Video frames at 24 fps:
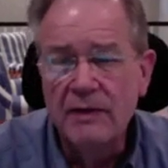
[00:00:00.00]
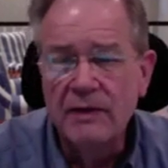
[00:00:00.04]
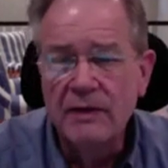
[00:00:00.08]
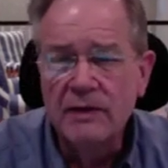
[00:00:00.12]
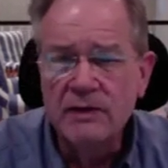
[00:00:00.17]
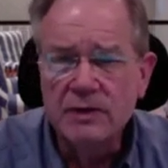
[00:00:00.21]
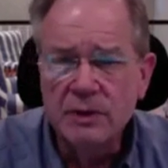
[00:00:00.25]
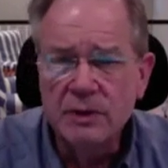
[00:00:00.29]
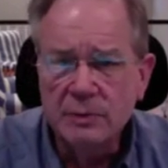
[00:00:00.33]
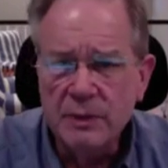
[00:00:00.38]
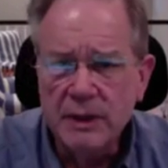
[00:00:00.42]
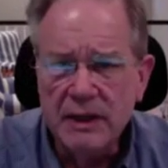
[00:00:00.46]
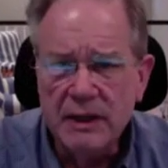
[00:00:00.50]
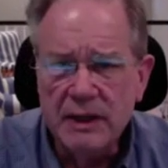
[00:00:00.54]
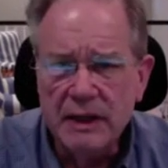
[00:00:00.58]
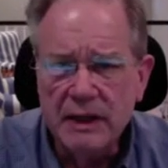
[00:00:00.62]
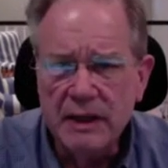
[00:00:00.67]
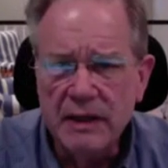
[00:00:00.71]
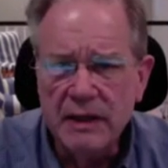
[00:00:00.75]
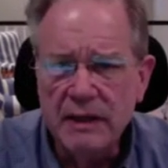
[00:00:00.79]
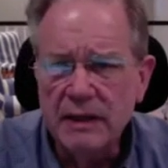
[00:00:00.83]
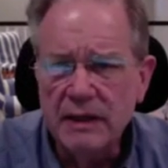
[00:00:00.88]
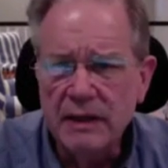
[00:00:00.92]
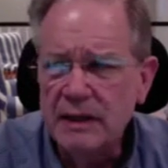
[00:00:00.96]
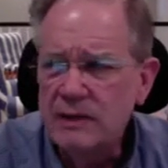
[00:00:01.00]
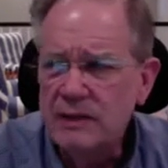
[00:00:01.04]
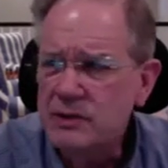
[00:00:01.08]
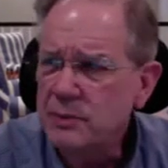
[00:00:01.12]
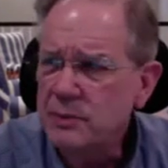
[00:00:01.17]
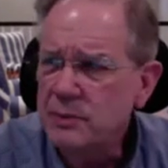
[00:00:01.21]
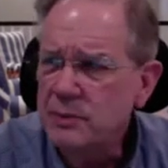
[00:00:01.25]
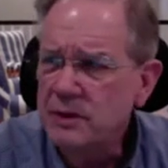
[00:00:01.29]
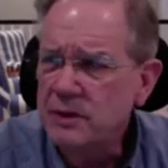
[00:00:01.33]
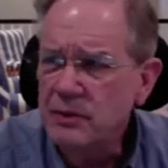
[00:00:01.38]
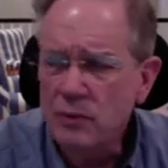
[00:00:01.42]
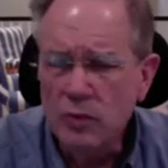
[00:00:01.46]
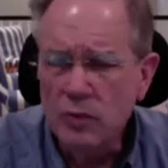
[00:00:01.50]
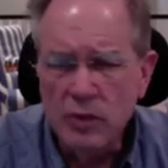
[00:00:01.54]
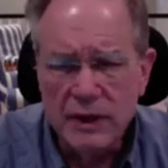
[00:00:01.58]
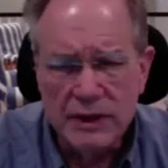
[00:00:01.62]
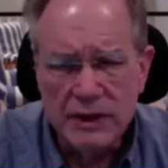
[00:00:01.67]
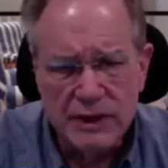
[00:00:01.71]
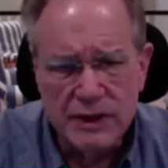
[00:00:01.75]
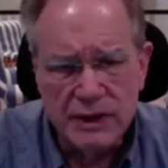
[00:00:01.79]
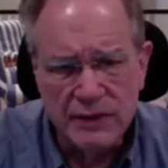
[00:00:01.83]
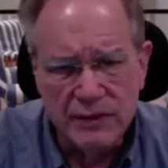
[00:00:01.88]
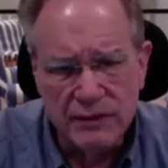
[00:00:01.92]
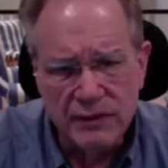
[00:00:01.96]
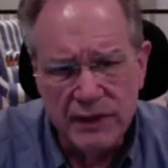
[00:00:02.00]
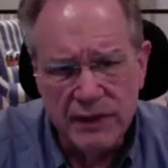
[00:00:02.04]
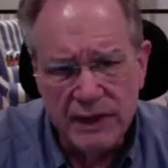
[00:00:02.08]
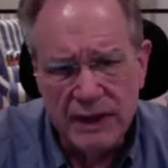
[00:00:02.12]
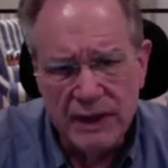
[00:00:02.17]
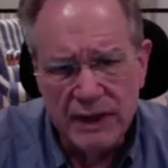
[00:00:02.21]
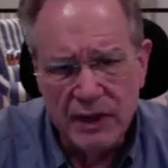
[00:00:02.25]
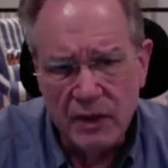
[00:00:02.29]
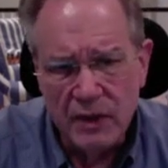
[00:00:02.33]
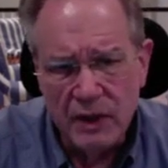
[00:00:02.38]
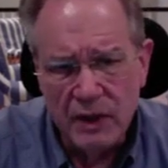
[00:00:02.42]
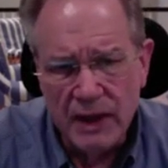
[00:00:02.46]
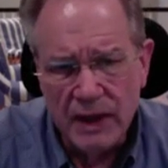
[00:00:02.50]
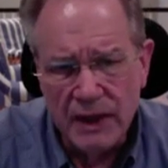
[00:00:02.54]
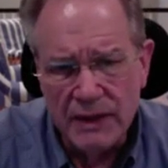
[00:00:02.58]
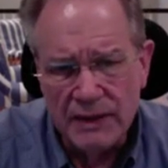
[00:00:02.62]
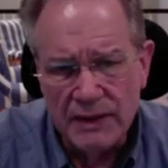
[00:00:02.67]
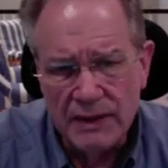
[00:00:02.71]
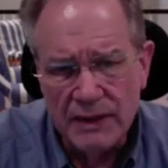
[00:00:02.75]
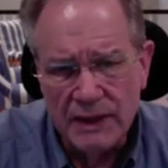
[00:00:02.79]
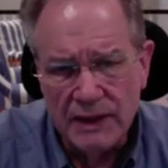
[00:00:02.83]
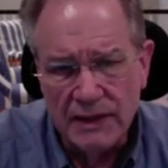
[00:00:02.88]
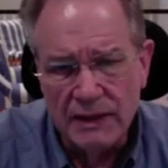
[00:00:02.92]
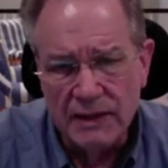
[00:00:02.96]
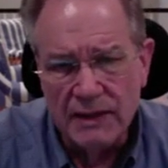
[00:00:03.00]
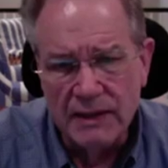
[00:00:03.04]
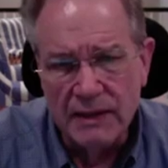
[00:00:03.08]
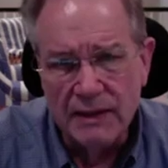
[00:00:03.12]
It should be rich in video content.